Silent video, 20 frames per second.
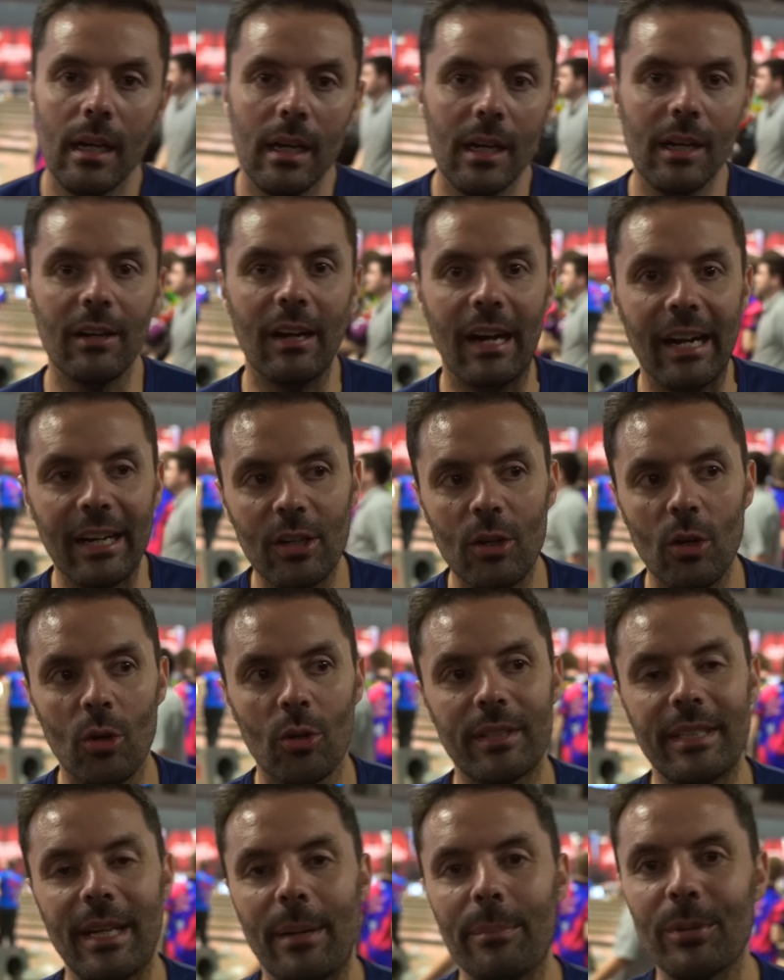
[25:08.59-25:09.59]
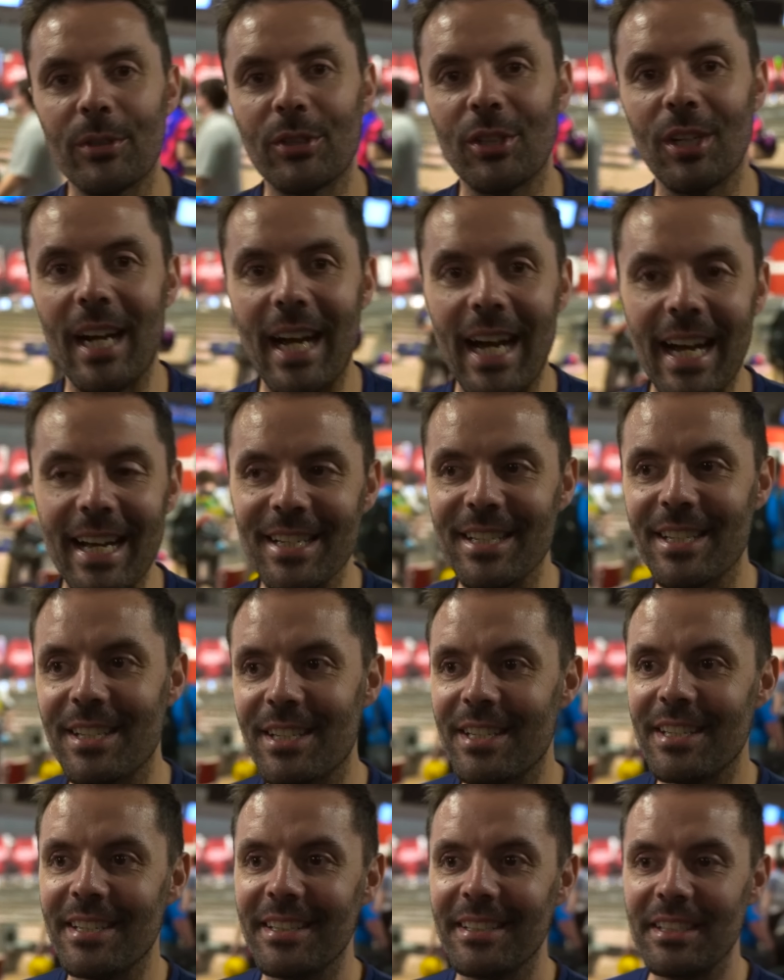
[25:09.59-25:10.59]
Alright, core temperature has
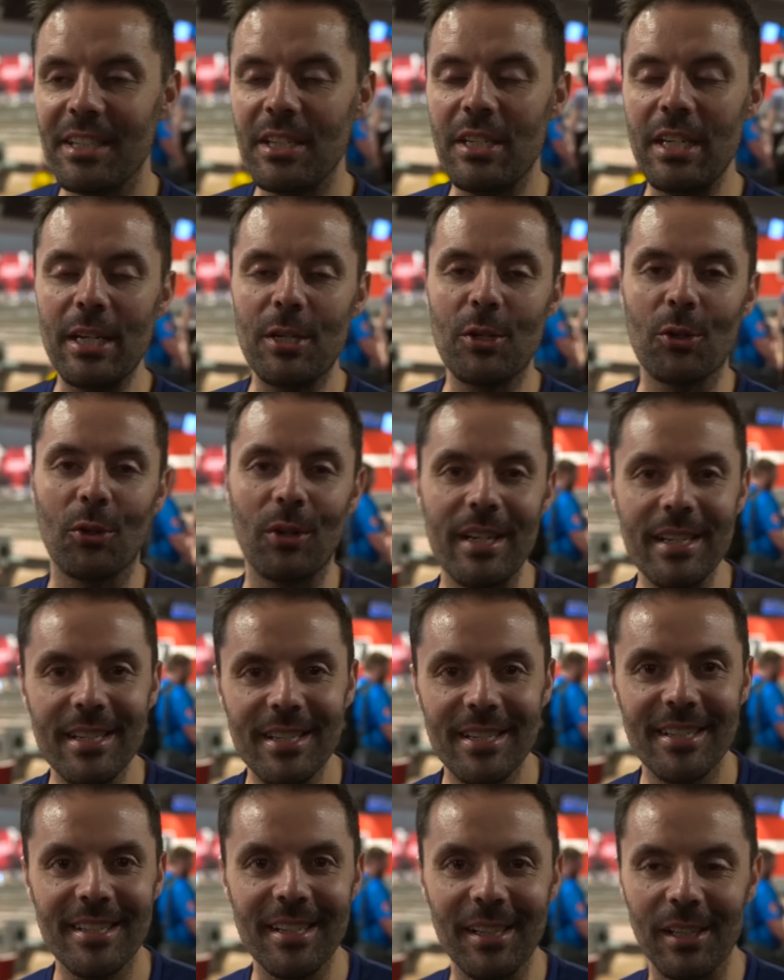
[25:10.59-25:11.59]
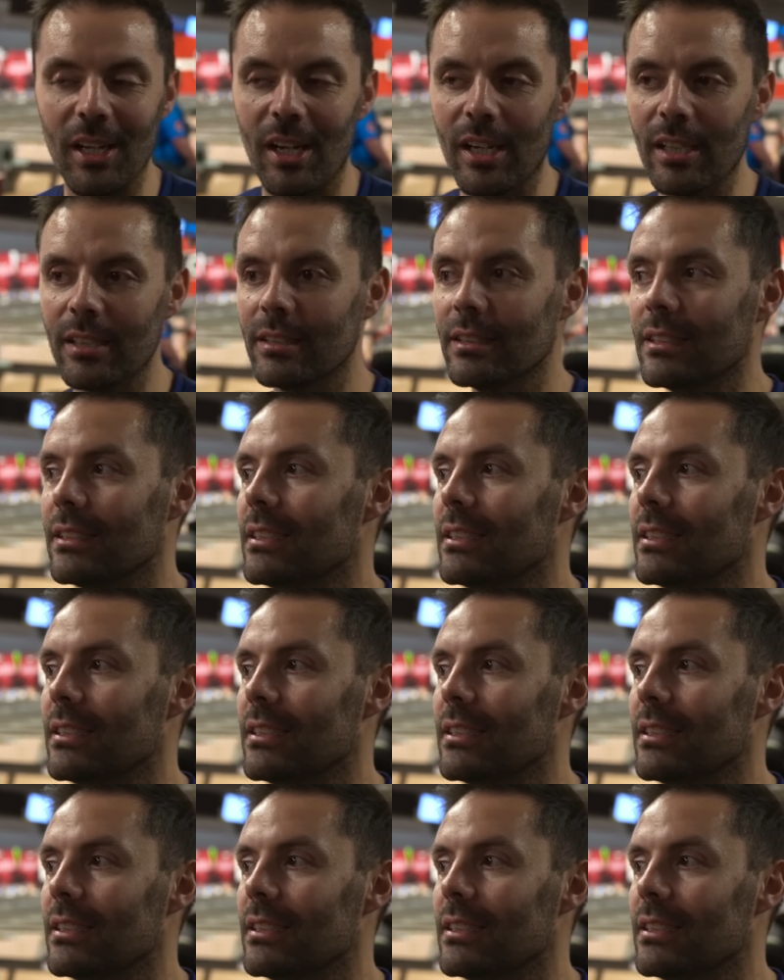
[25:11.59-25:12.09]
decreased a lot.